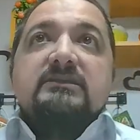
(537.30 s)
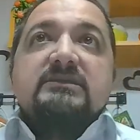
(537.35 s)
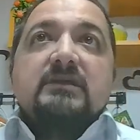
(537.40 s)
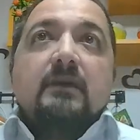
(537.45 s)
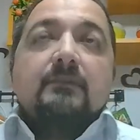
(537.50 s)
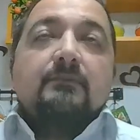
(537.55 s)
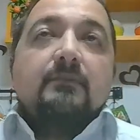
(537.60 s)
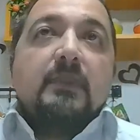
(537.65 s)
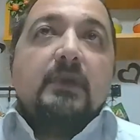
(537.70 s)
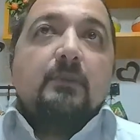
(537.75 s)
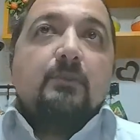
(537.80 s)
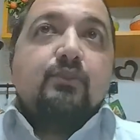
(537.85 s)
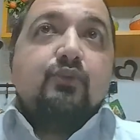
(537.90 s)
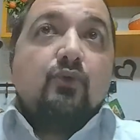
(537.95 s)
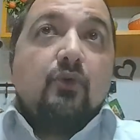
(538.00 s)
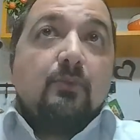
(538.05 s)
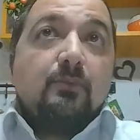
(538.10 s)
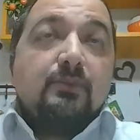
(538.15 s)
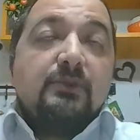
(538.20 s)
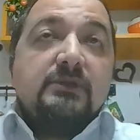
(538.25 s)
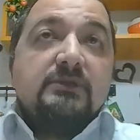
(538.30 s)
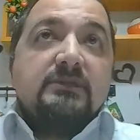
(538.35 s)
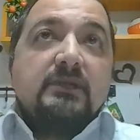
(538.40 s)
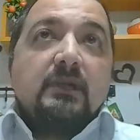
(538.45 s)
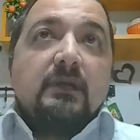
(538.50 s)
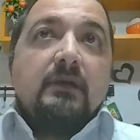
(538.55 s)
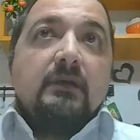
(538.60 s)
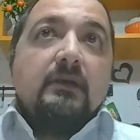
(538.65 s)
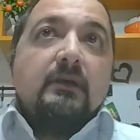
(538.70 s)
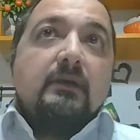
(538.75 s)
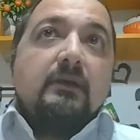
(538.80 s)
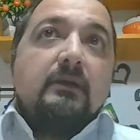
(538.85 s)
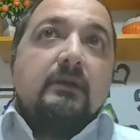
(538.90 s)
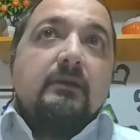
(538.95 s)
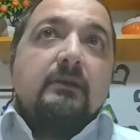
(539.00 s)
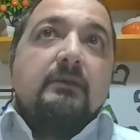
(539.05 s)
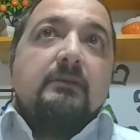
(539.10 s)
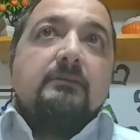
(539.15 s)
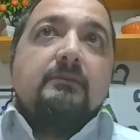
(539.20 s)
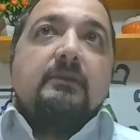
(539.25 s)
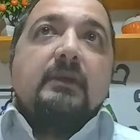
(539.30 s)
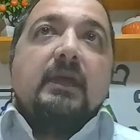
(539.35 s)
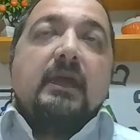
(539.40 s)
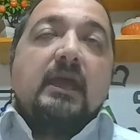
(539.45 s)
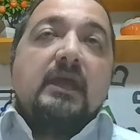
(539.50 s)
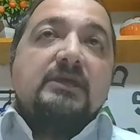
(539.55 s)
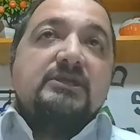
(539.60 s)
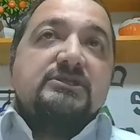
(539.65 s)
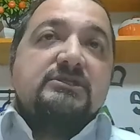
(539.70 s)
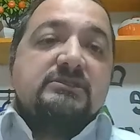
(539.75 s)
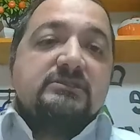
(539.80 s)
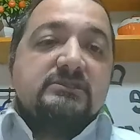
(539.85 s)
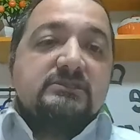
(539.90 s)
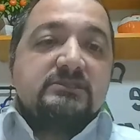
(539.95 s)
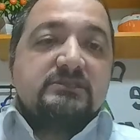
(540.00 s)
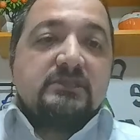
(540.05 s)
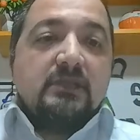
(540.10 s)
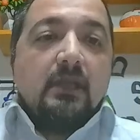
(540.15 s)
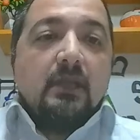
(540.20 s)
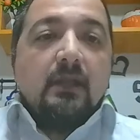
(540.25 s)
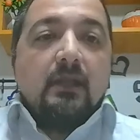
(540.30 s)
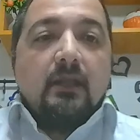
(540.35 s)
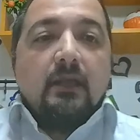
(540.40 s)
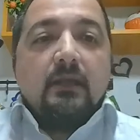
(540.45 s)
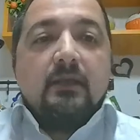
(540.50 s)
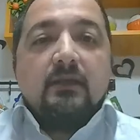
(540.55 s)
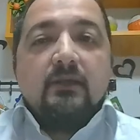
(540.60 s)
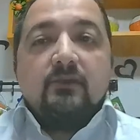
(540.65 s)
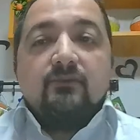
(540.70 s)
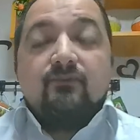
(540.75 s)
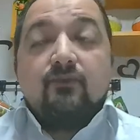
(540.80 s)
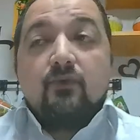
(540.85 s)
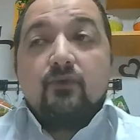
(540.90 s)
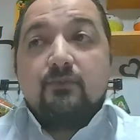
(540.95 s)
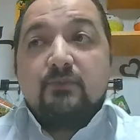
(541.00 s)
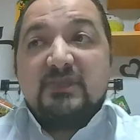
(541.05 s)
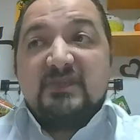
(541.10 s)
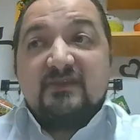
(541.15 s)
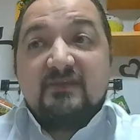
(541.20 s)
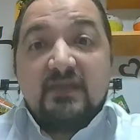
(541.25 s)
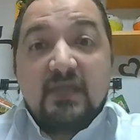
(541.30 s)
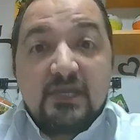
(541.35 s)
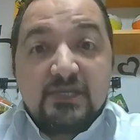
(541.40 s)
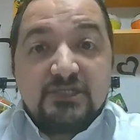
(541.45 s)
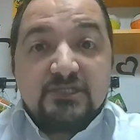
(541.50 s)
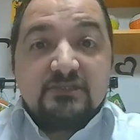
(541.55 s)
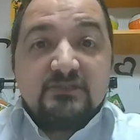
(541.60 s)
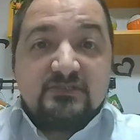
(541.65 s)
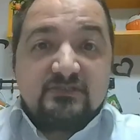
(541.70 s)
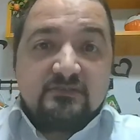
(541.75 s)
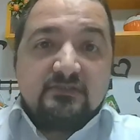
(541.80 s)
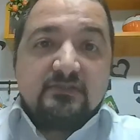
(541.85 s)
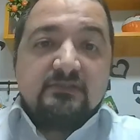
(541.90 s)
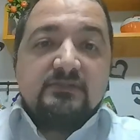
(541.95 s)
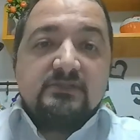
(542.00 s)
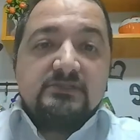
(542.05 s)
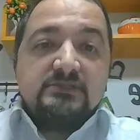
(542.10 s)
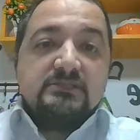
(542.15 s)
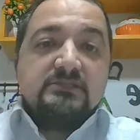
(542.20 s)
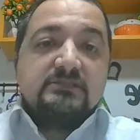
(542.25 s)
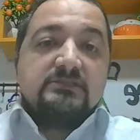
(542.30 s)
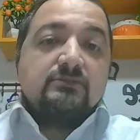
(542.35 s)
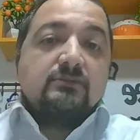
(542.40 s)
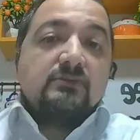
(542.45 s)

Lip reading: some proper actions for mitigation strategies.